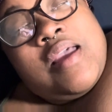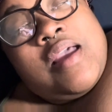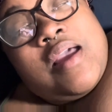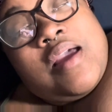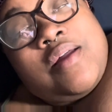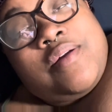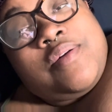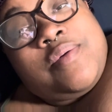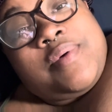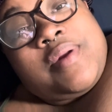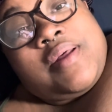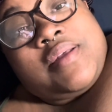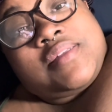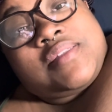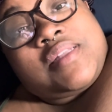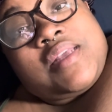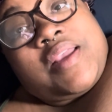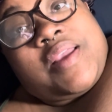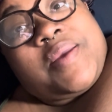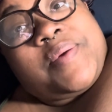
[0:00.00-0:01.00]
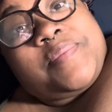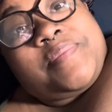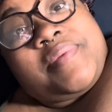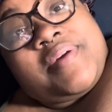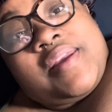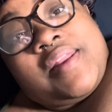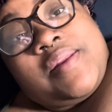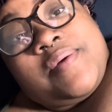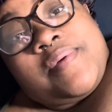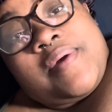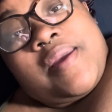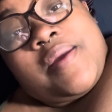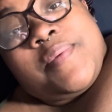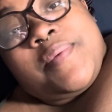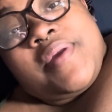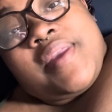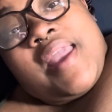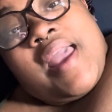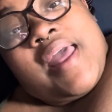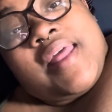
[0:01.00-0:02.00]
I don't know what I was thinking, but anyway,
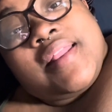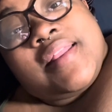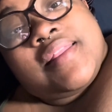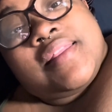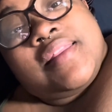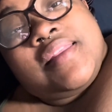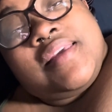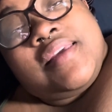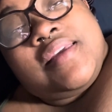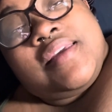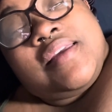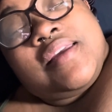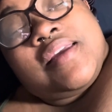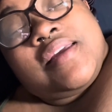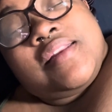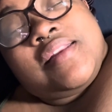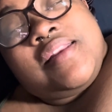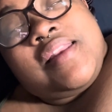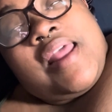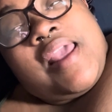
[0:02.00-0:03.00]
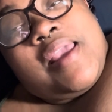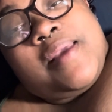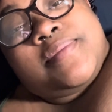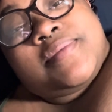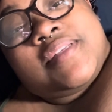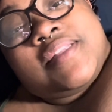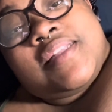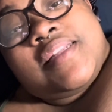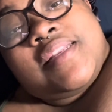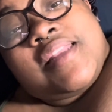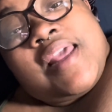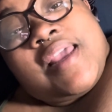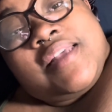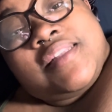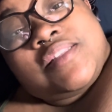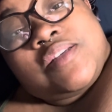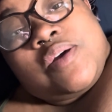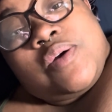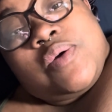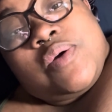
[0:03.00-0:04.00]
we got the names and the
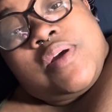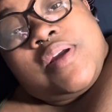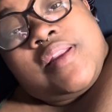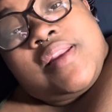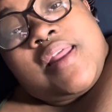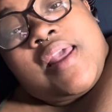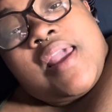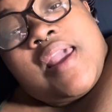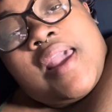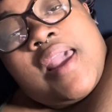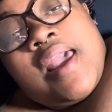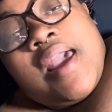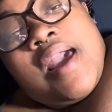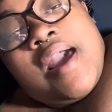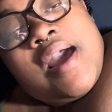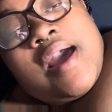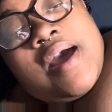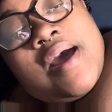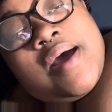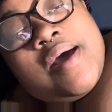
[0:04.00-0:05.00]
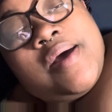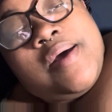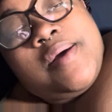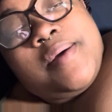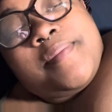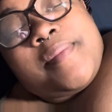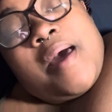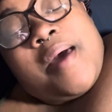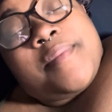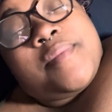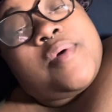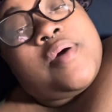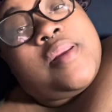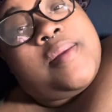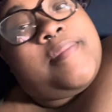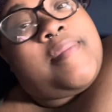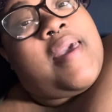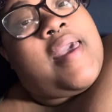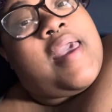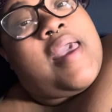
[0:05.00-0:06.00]
dates on. I'm
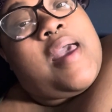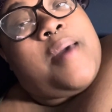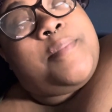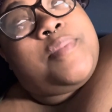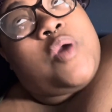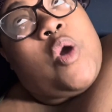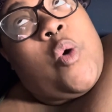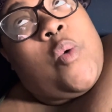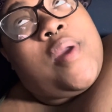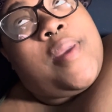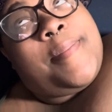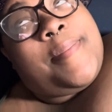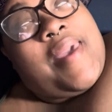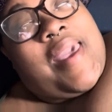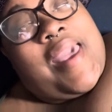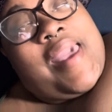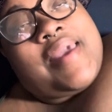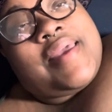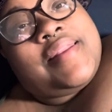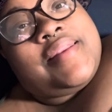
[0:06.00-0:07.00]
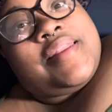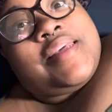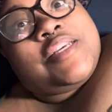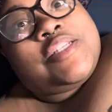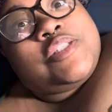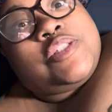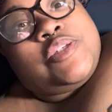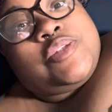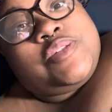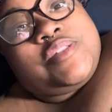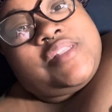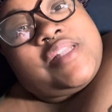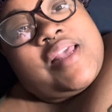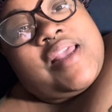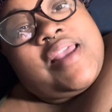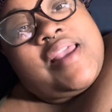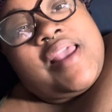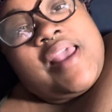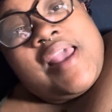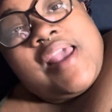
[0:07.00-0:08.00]
going back next
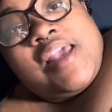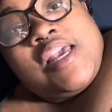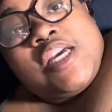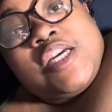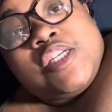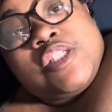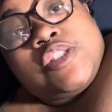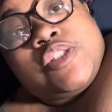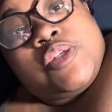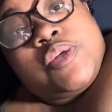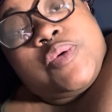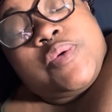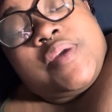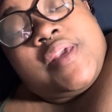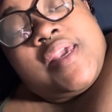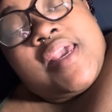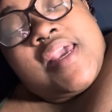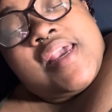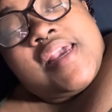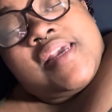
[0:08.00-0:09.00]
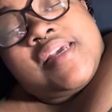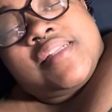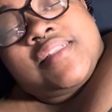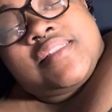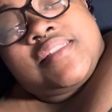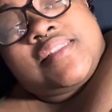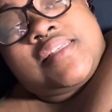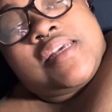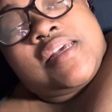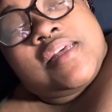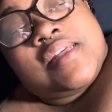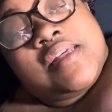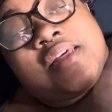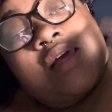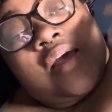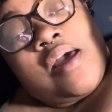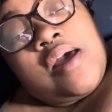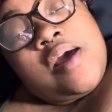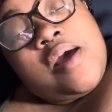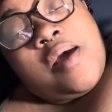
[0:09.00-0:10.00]
Tuesday to get
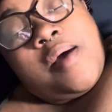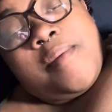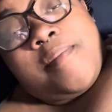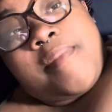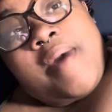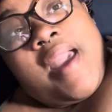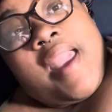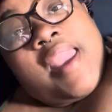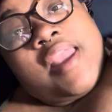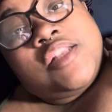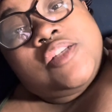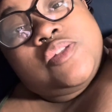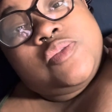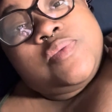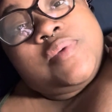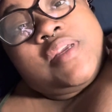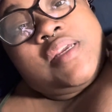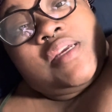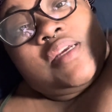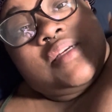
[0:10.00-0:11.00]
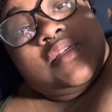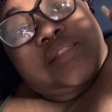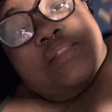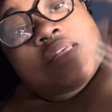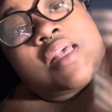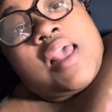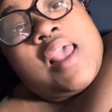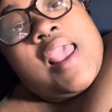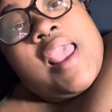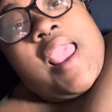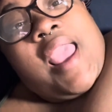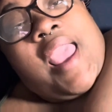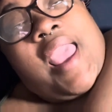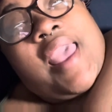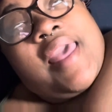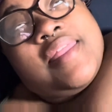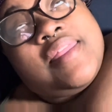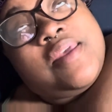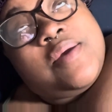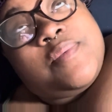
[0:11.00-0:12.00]
my angel wings,
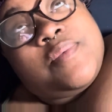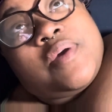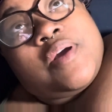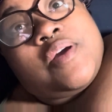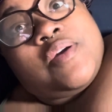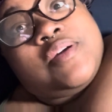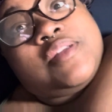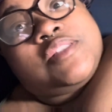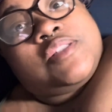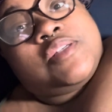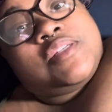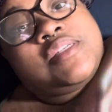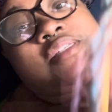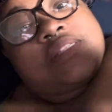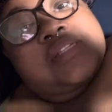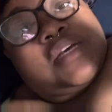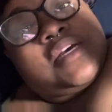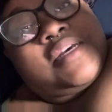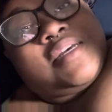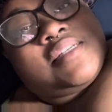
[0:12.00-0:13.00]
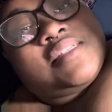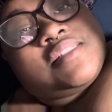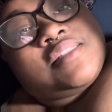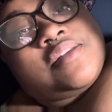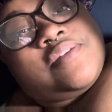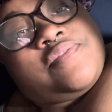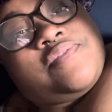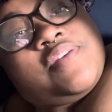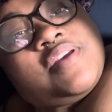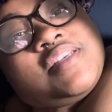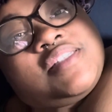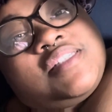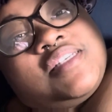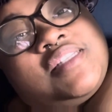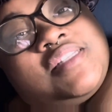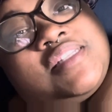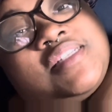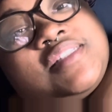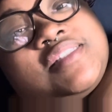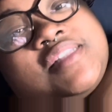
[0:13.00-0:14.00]
and then we're going to discuss
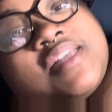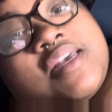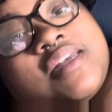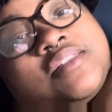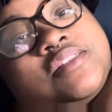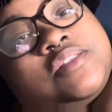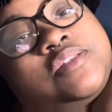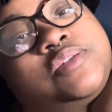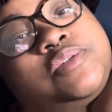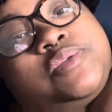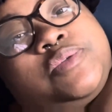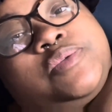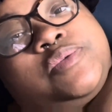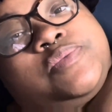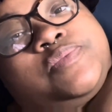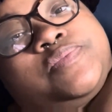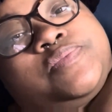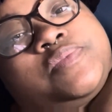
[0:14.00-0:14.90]
fixing this tattoo.